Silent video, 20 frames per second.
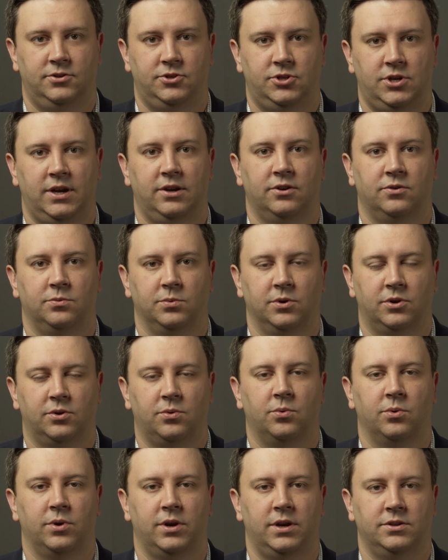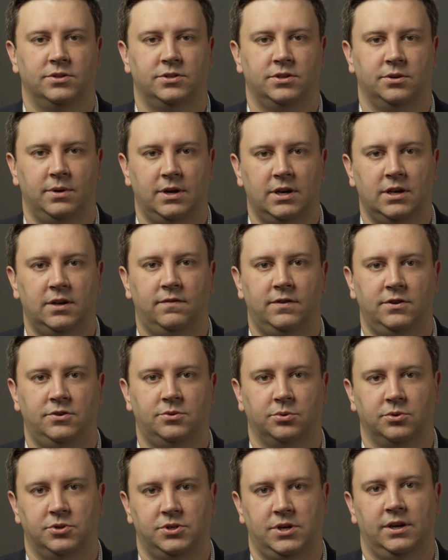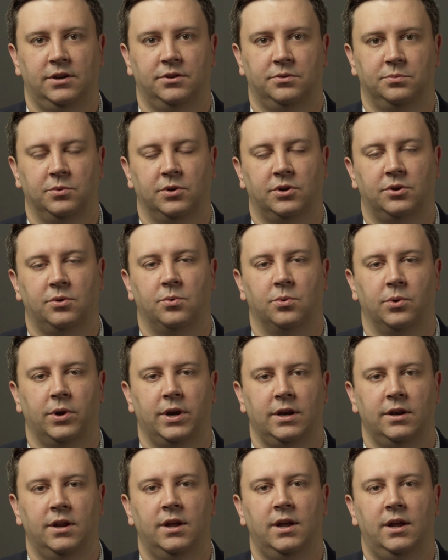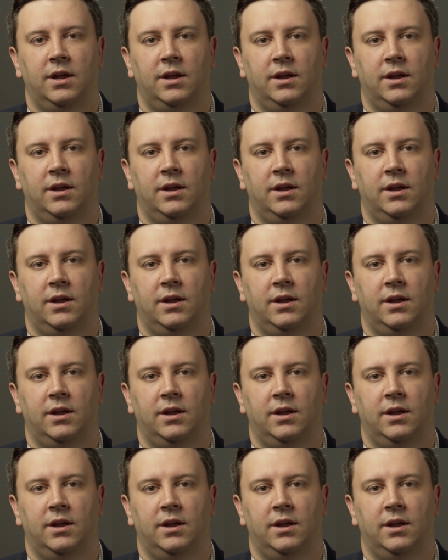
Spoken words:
channel recording, so individual channel recording,